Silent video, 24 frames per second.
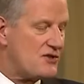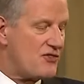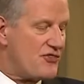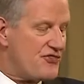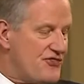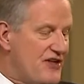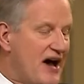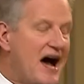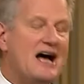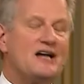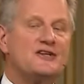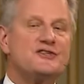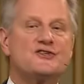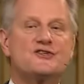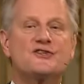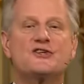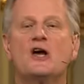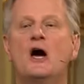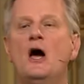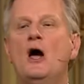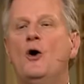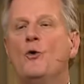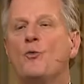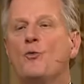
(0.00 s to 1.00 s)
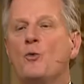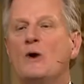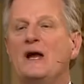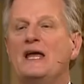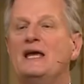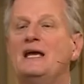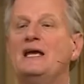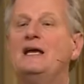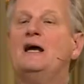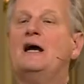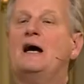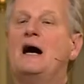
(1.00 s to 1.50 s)
thus
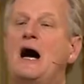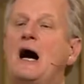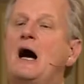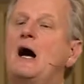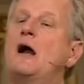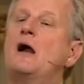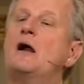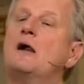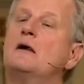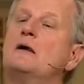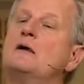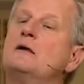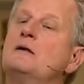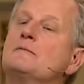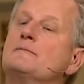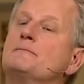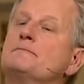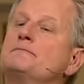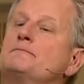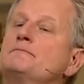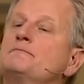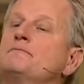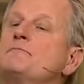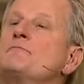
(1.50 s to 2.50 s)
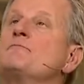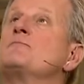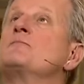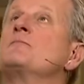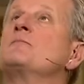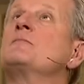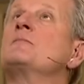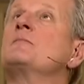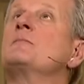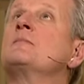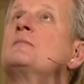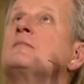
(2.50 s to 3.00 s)
we are
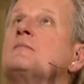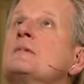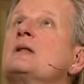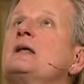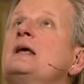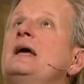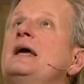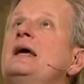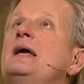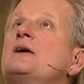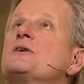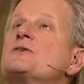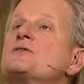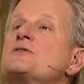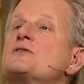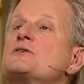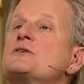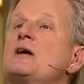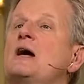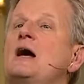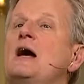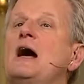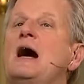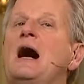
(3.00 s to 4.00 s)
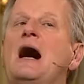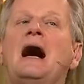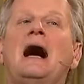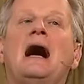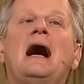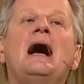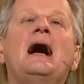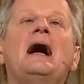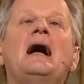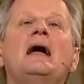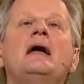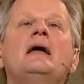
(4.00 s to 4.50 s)
His.
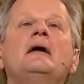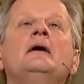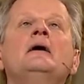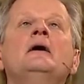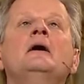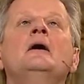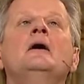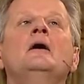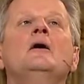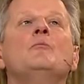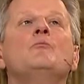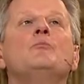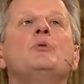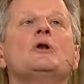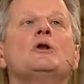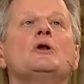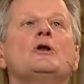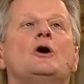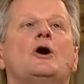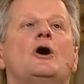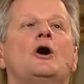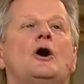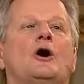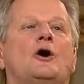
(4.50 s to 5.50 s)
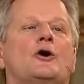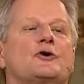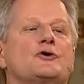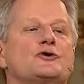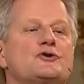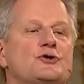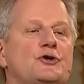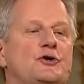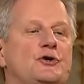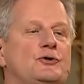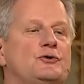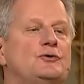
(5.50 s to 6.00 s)
I belong
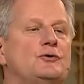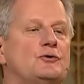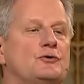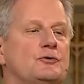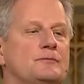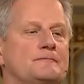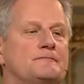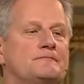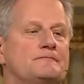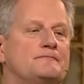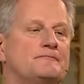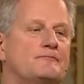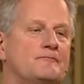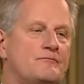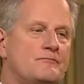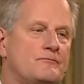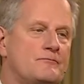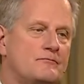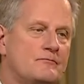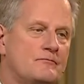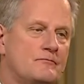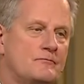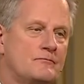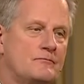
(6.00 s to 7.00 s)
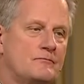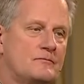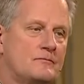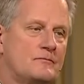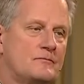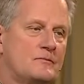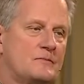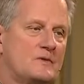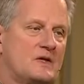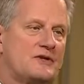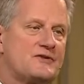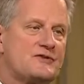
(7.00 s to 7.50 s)
to you.
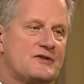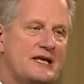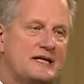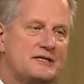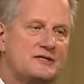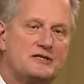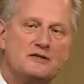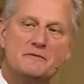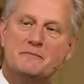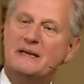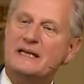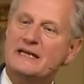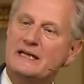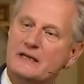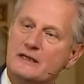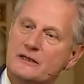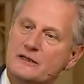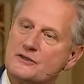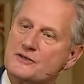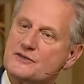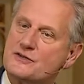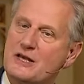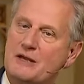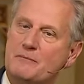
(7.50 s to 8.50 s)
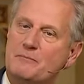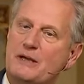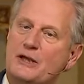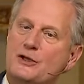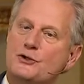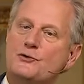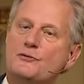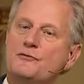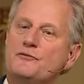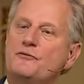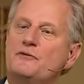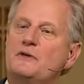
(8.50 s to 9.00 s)
Is that demeaning? Does that make
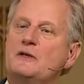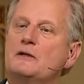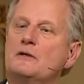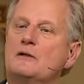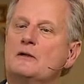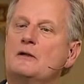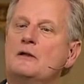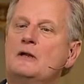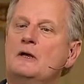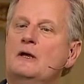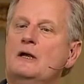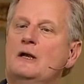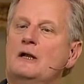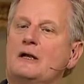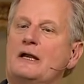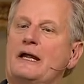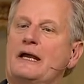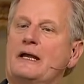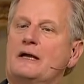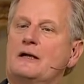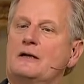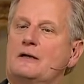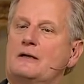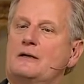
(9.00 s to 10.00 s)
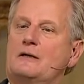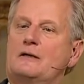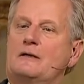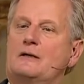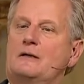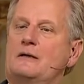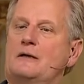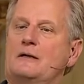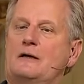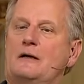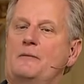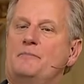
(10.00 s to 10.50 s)
you feel like
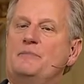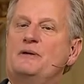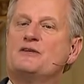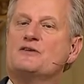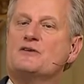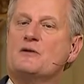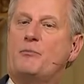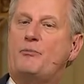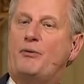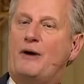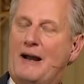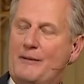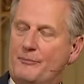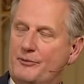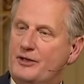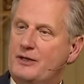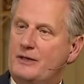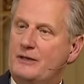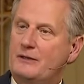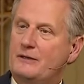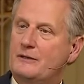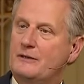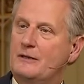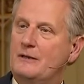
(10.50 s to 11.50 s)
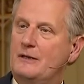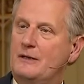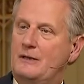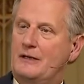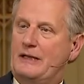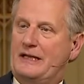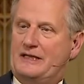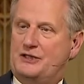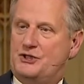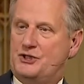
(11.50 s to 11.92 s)
a piece of property, like